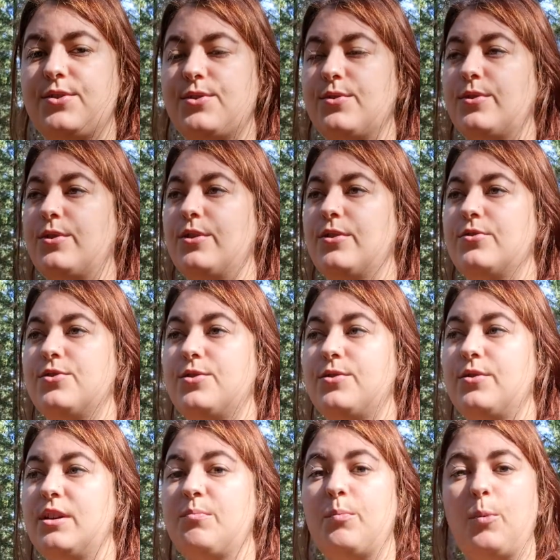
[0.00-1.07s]
to
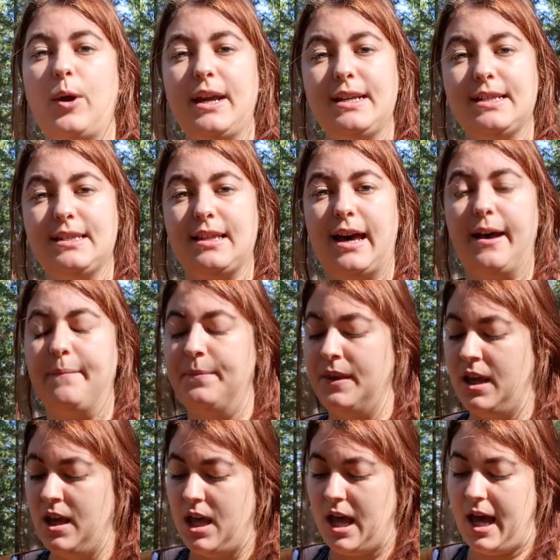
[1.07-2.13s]
embrace that,
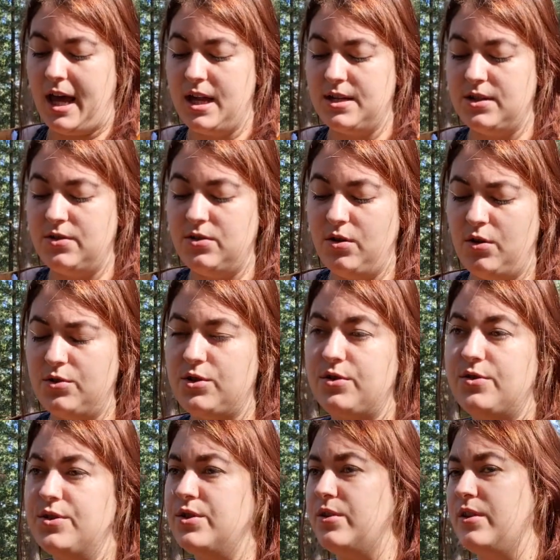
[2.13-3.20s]
and not do
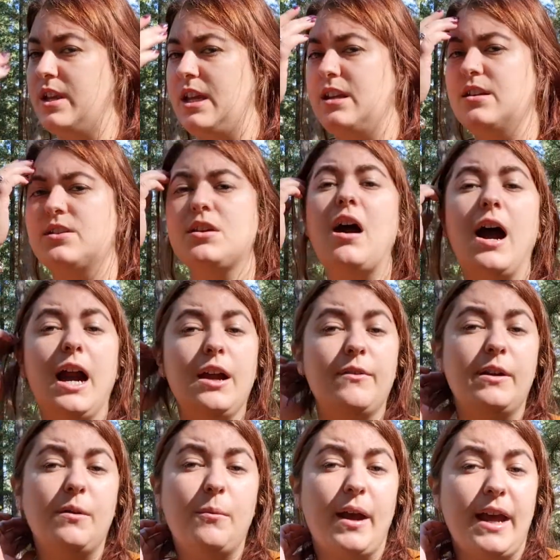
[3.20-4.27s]
so in a
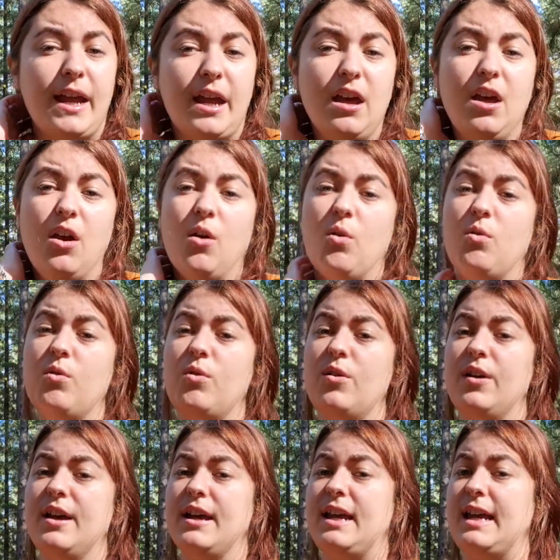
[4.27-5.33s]
tyrant way
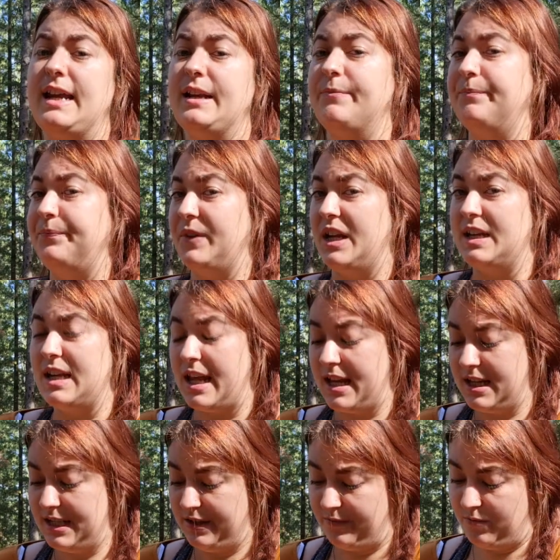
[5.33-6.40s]
or in a
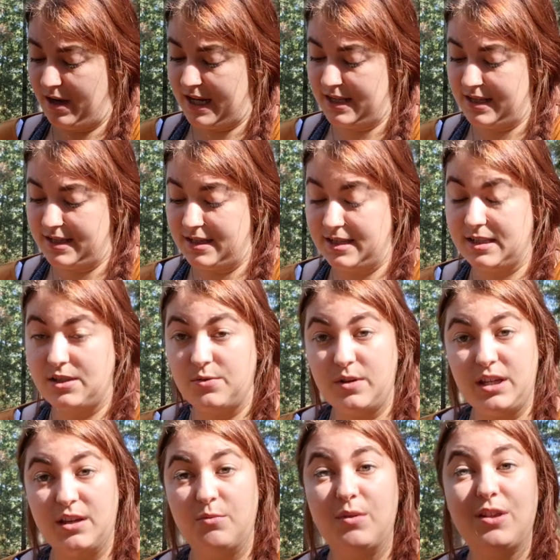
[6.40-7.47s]
negative way. This is doing
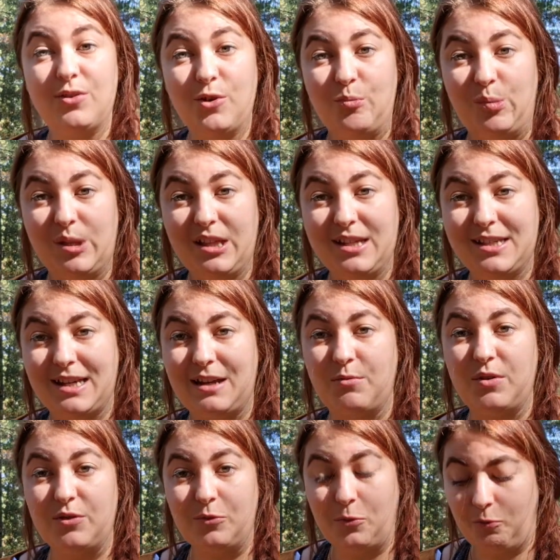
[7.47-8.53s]
it with nobility,
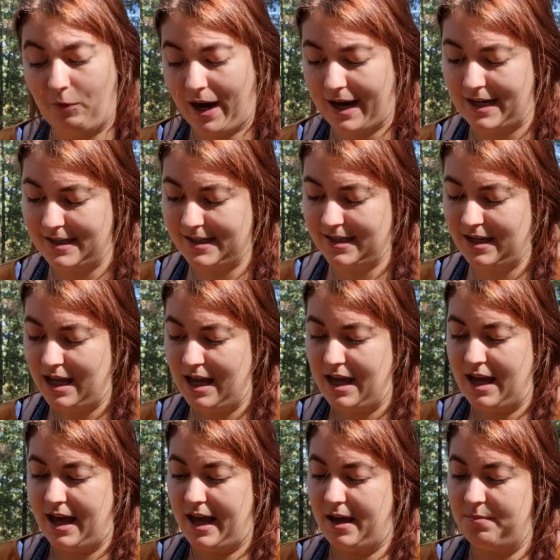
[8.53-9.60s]
with grace,
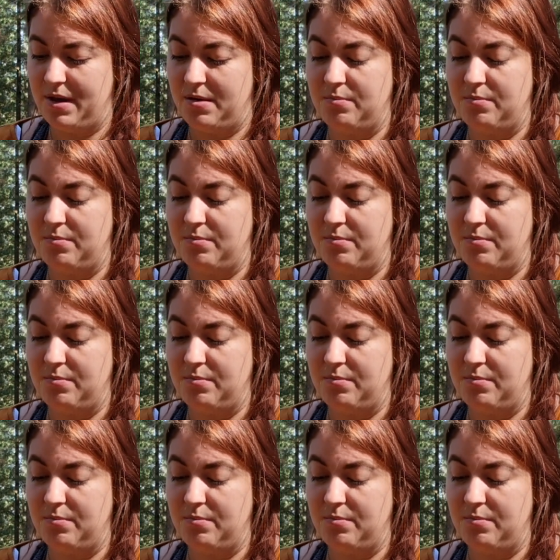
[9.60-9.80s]
and